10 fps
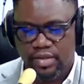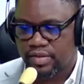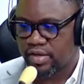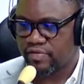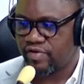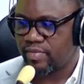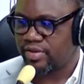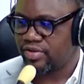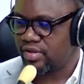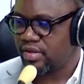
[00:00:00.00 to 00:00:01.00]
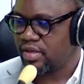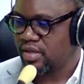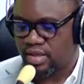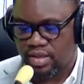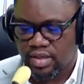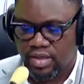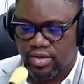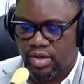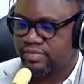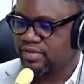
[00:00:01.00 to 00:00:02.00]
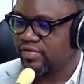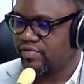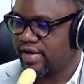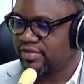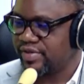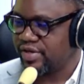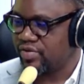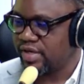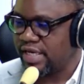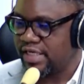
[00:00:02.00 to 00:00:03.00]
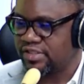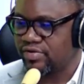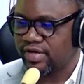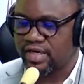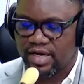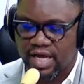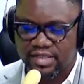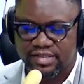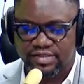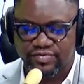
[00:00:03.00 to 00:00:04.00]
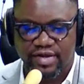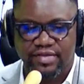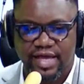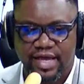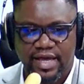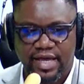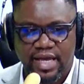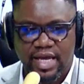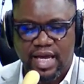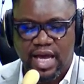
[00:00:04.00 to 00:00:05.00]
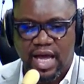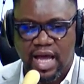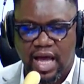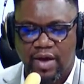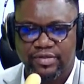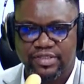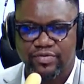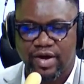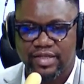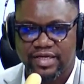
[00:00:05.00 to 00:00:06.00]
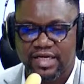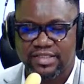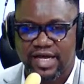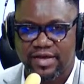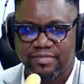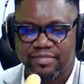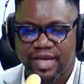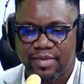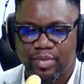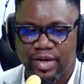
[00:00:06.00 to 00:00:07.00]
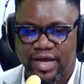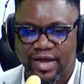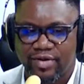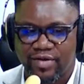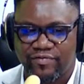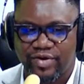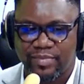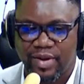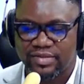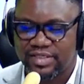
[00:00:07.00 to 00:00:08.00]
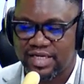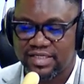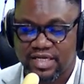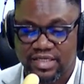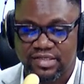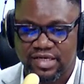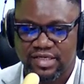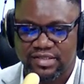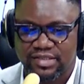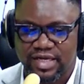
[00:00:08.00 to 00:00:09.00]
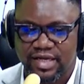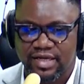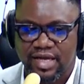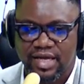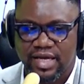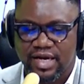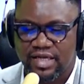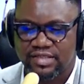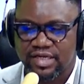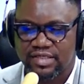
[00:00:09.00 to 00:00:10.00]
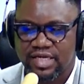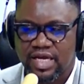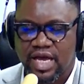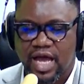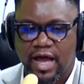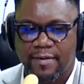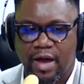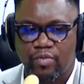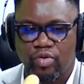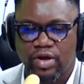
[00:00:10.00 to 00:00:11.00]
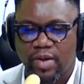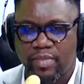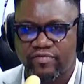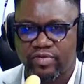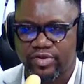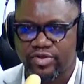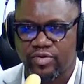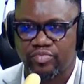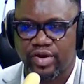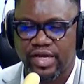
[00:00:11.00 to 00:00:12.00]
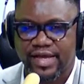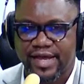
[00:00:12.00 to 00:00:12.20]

Thank you very much. You're absolutely right with your historical analysis right there. I wasn't around at that time, but I've read about it. He's saying it as it is. We'll come back from a short break.